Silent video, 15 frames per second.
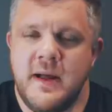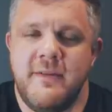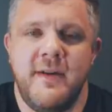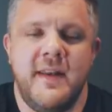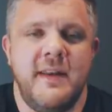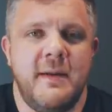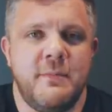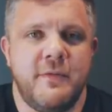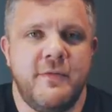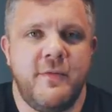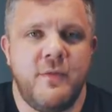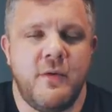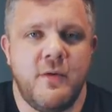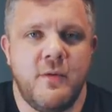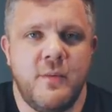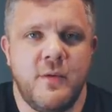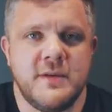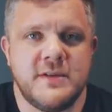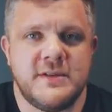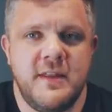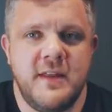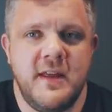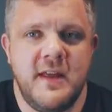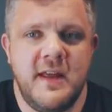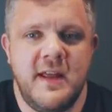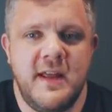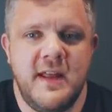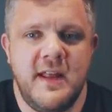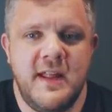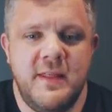Event number four was
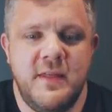the